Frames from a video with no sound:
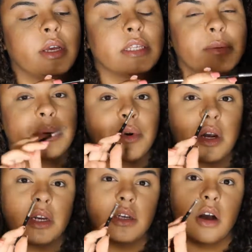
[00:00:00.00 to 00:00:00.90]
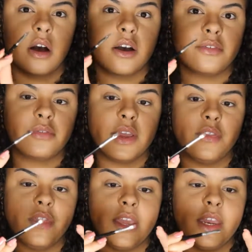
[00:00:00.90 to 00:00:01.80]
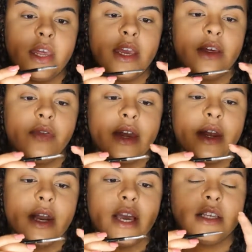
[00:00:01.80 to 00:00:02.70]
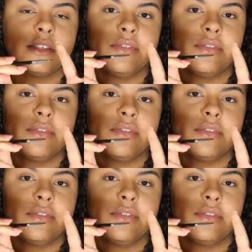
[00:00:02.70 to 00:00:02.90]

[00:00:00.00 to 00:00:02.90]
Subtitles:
some of the product off and then get that nice